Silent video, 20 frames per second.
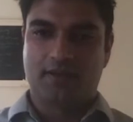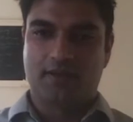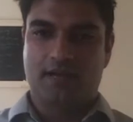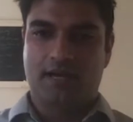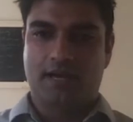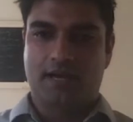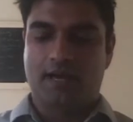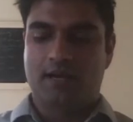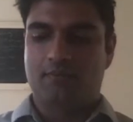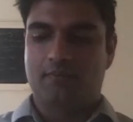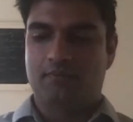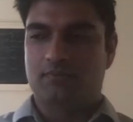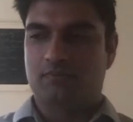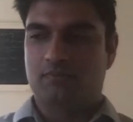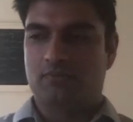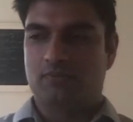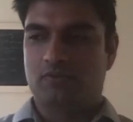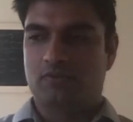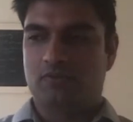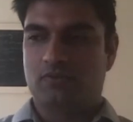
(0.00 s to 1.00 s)

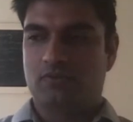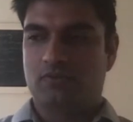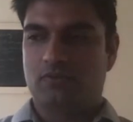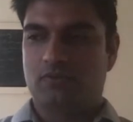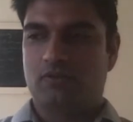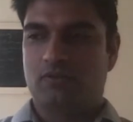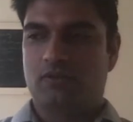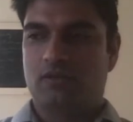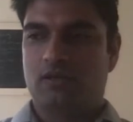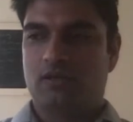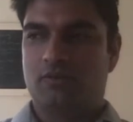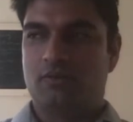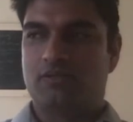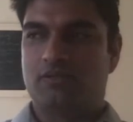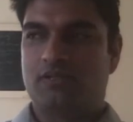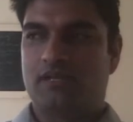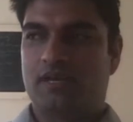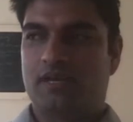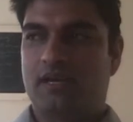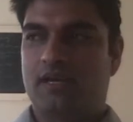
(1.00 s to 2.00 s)
Um, it was
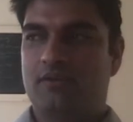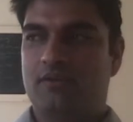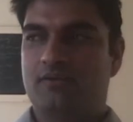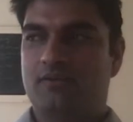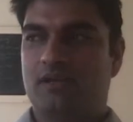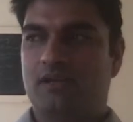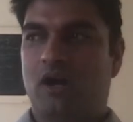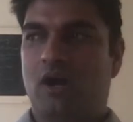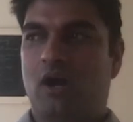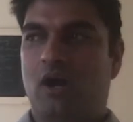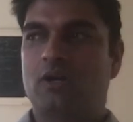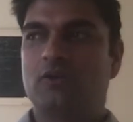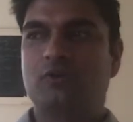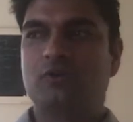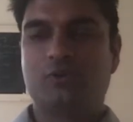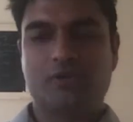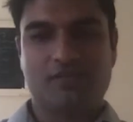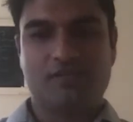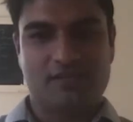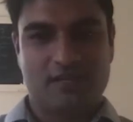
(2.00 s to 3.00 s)
a it was an
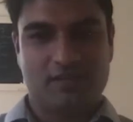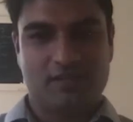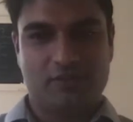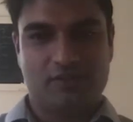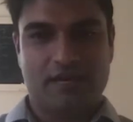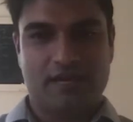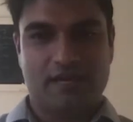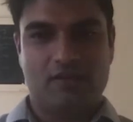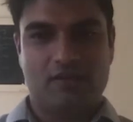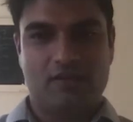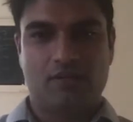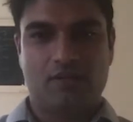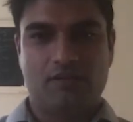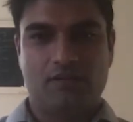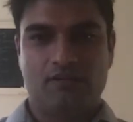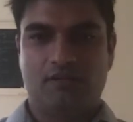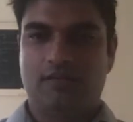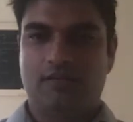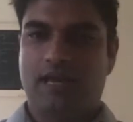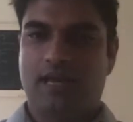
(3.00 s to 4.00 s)
arduous sales cycle,
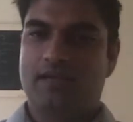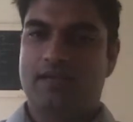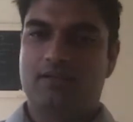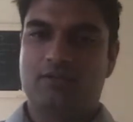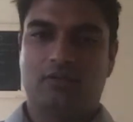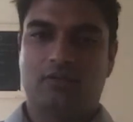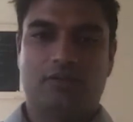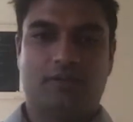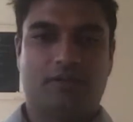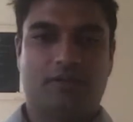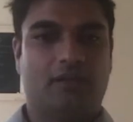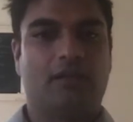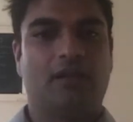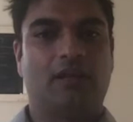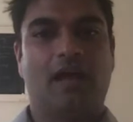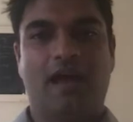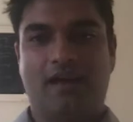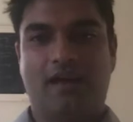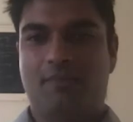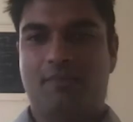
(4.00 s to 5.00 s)
but God, you learn a
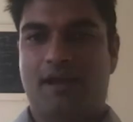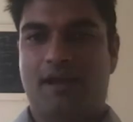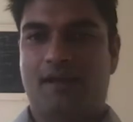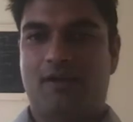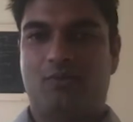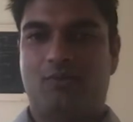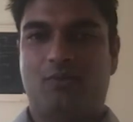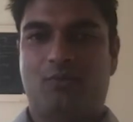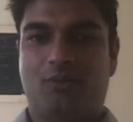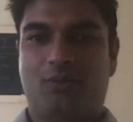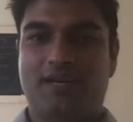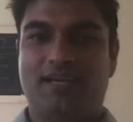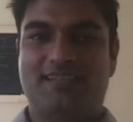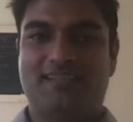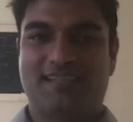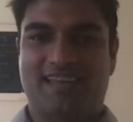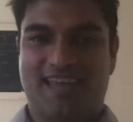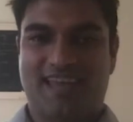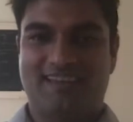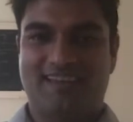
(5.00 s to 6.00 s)
lot about what it
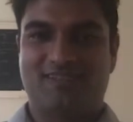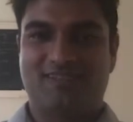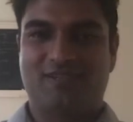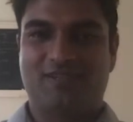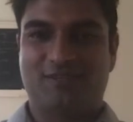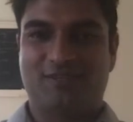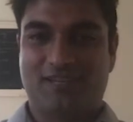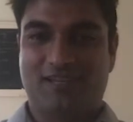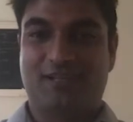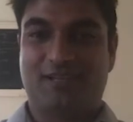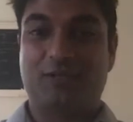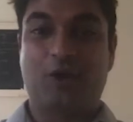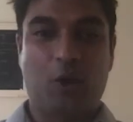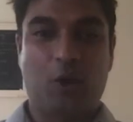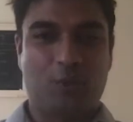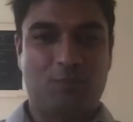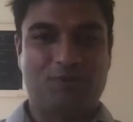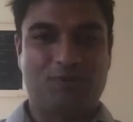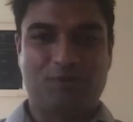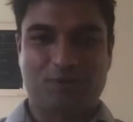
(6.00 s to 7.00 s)
takes to sell an
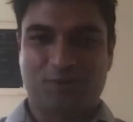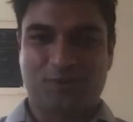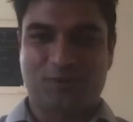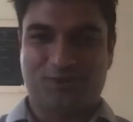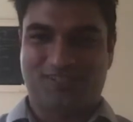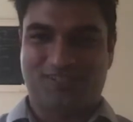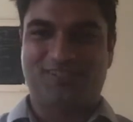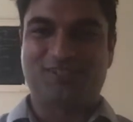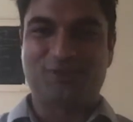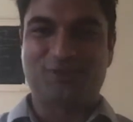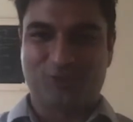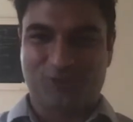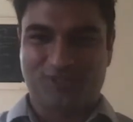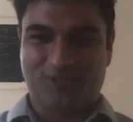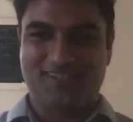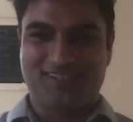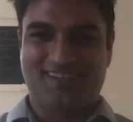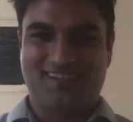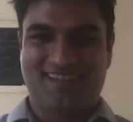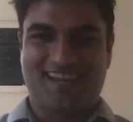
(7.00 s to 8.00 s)
open source
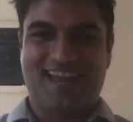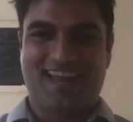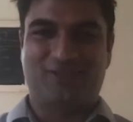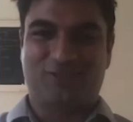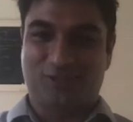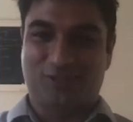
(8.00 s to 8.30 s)
solution and actually